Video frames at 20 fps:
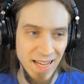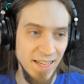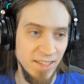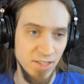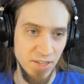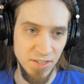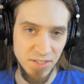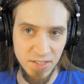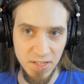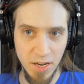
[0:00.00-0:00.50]

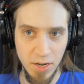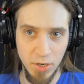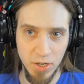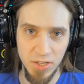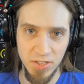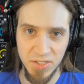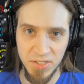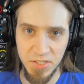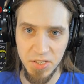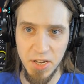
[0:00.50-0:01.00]
latency, and
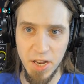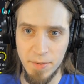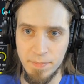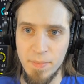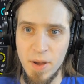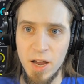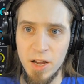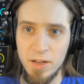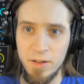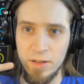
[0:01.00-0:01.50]
you can see
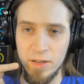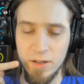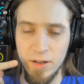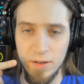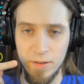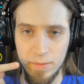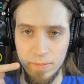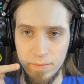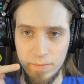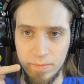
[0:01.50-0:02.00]
that my
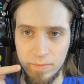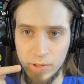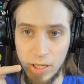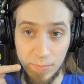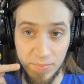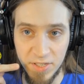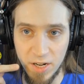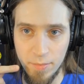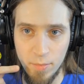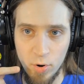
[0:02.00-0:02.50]

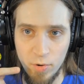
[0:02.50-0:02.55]
lips